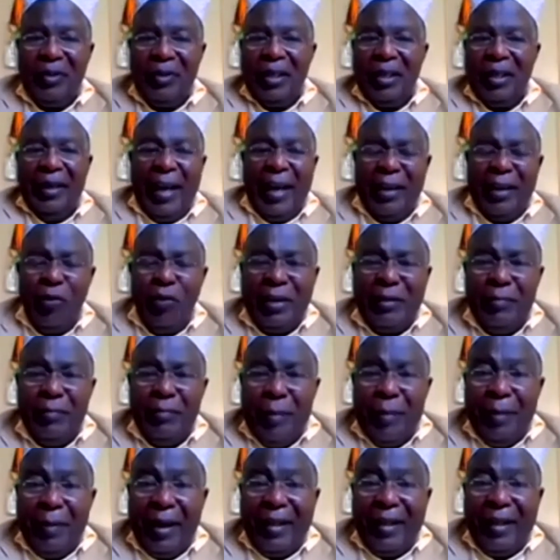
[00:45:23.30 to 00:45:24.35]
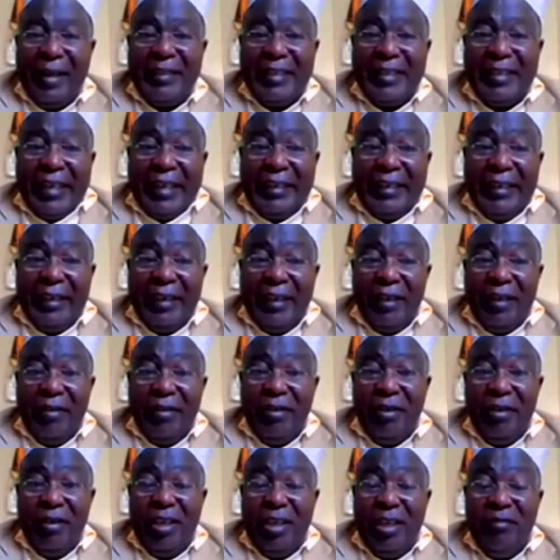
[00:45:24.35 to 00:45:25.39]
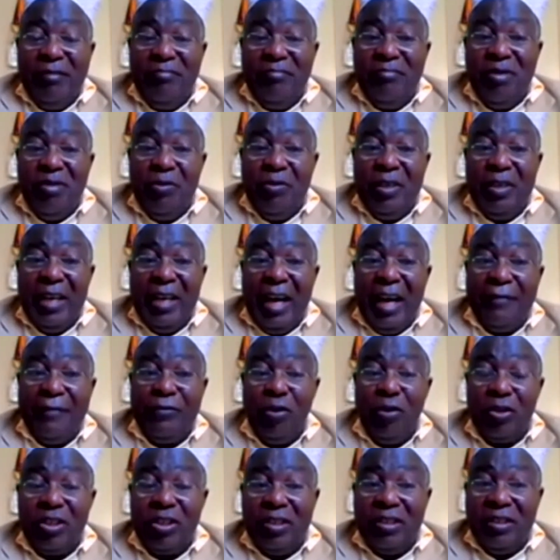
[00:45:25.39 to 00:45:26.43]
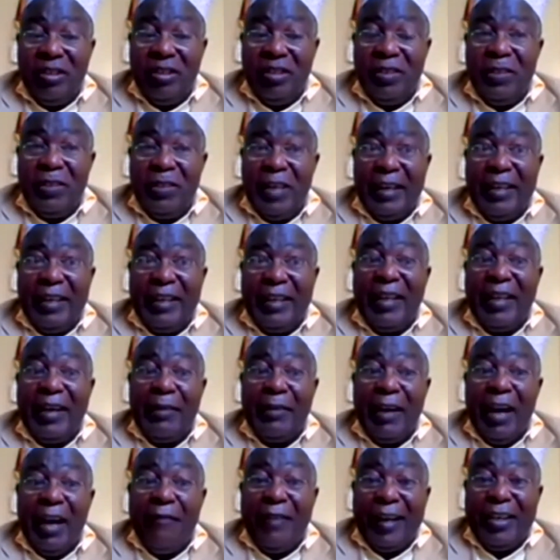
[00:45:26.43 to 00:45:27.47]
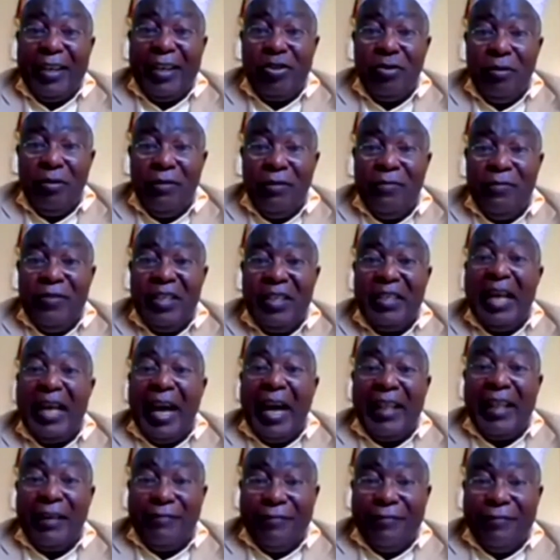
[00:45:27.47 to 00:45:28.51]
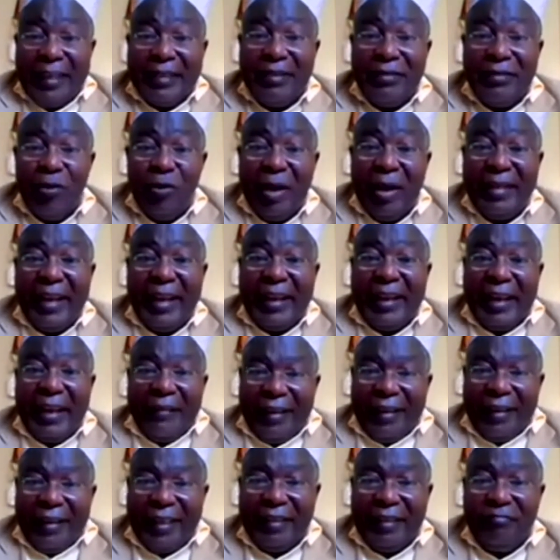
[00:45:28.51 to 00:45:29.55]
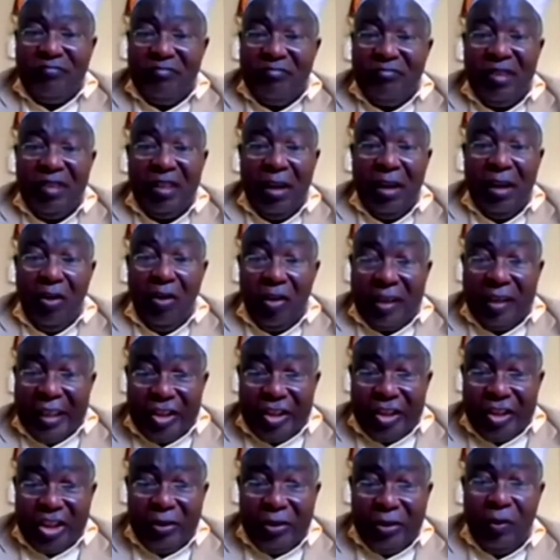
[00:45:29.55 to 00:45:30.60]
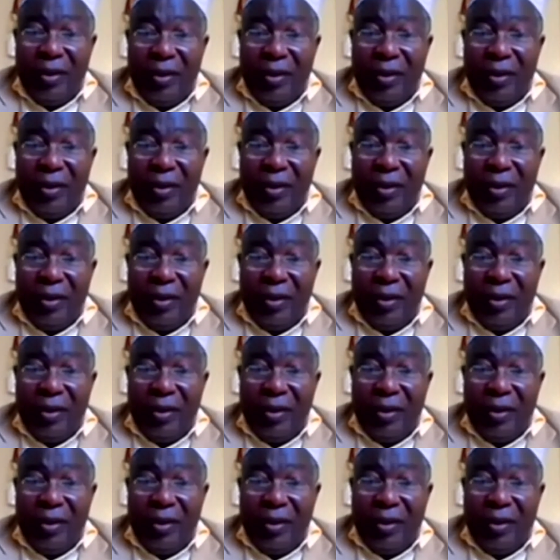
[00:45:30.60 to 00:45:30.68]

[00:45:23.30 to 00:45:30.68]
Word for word: Like what my brother said, mm. Eh, we have not studied the coverage of these other funds. Were they covering the whole nation?